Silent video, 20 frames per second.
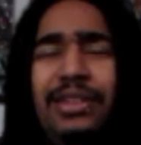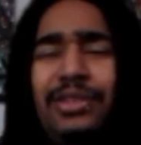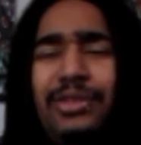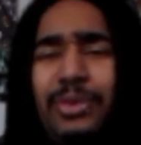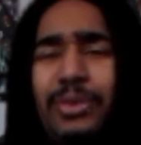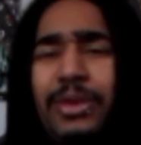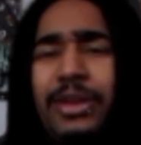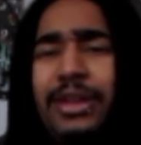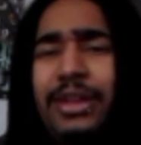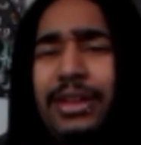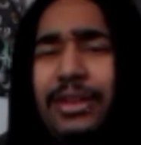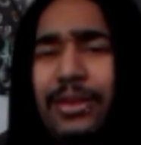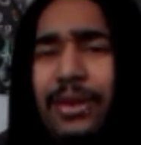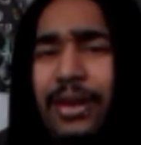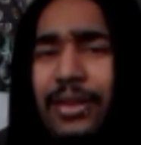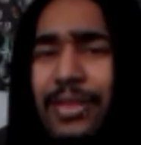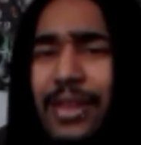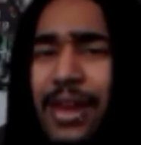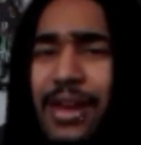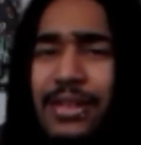$20
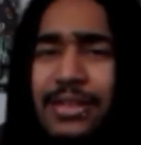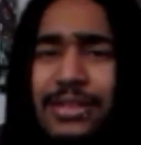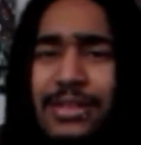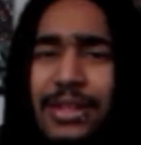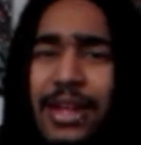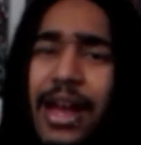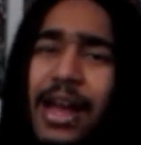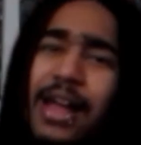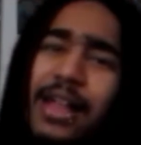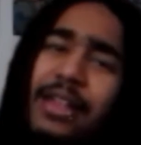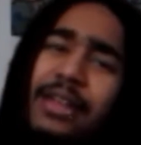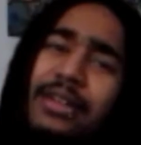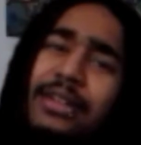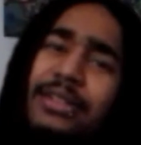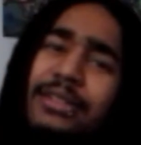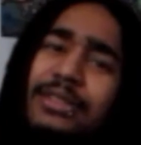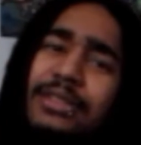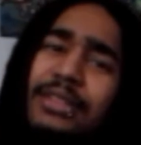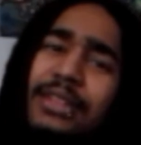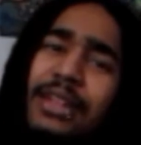to
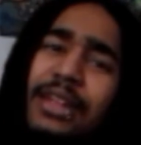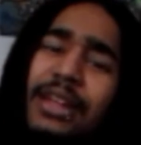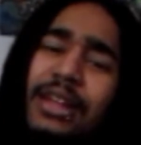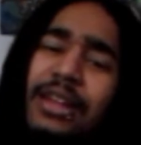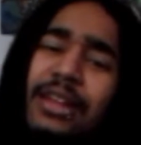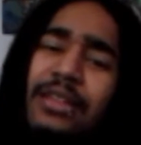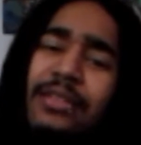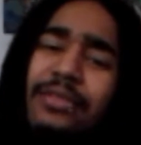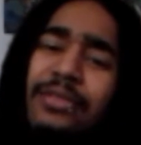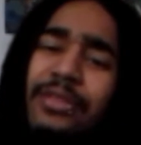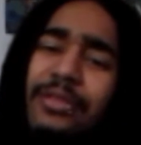$1,000